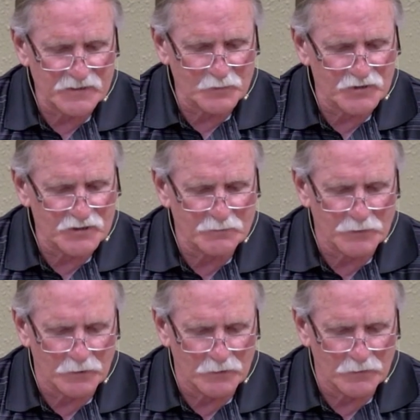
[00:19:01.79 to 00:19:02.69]
which he
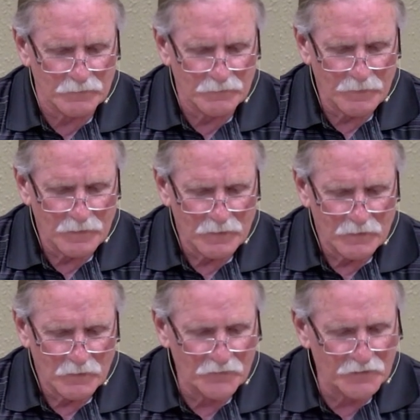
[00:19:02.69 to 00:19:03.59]
built,
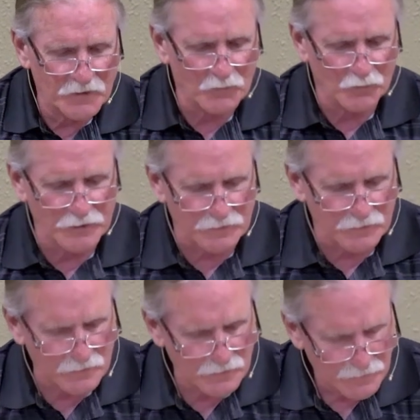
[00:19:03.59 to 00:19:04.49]
are they not written